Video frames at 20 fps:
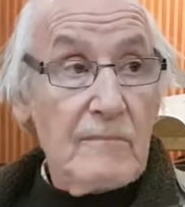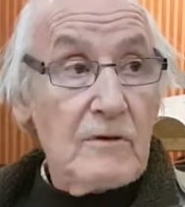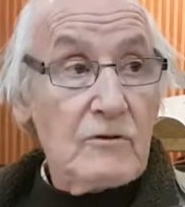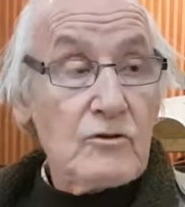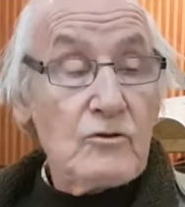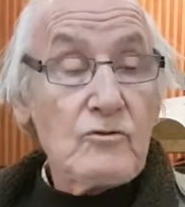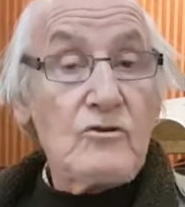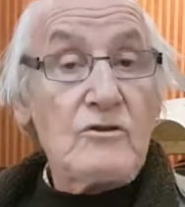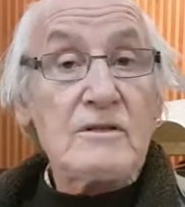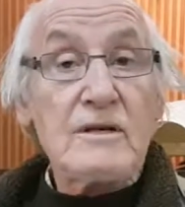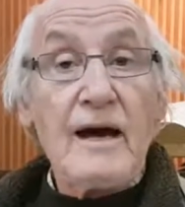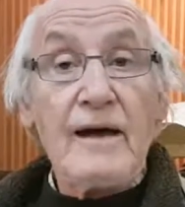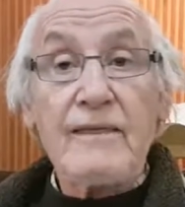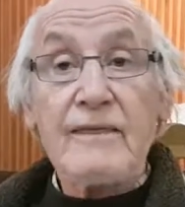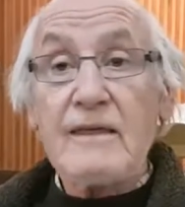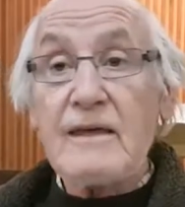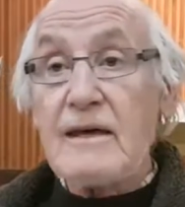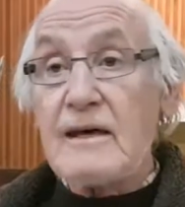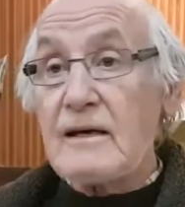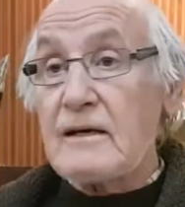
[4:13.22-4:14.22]
As soon as I
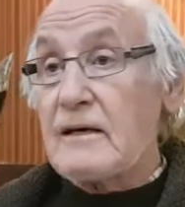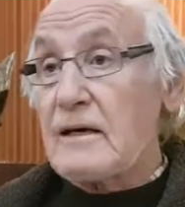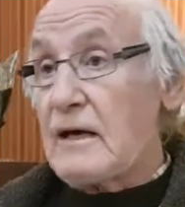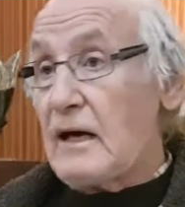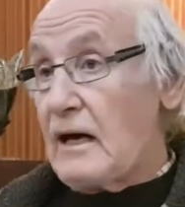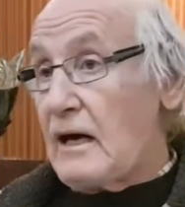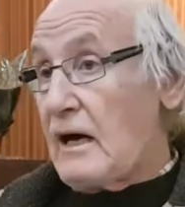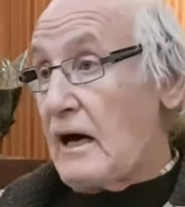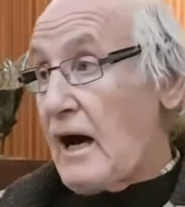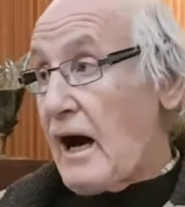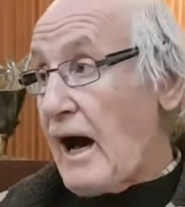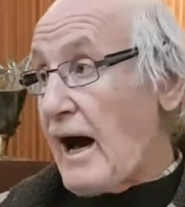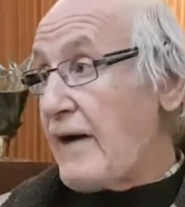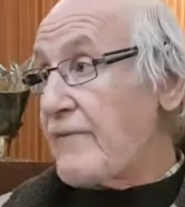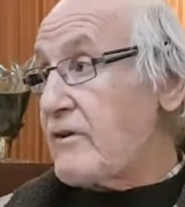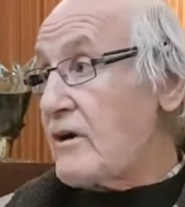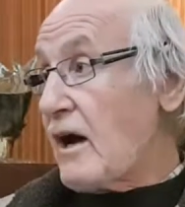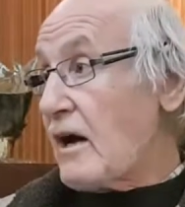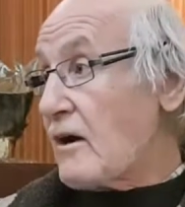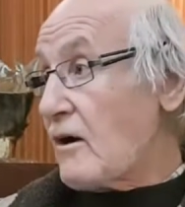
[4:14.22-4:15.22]
think
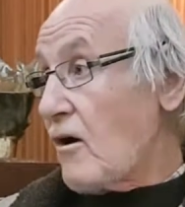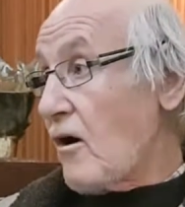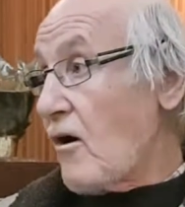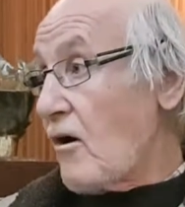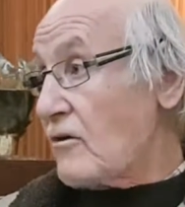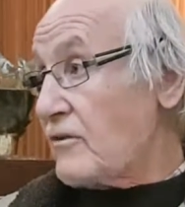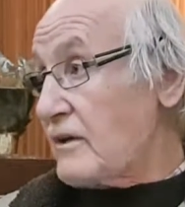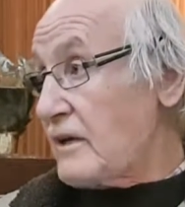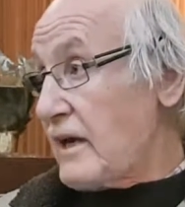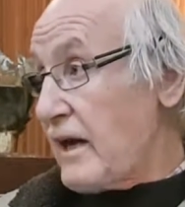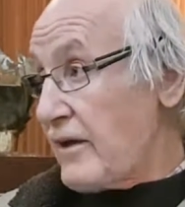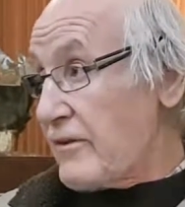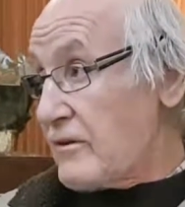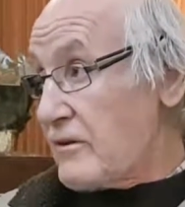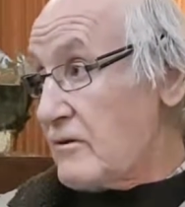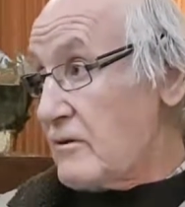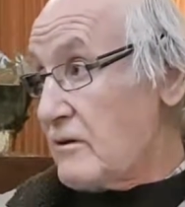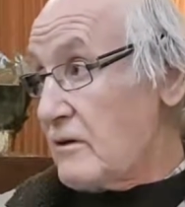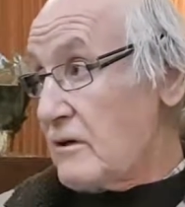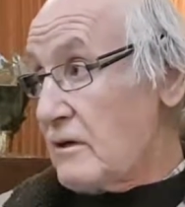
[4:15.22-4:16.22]
I've got it all together,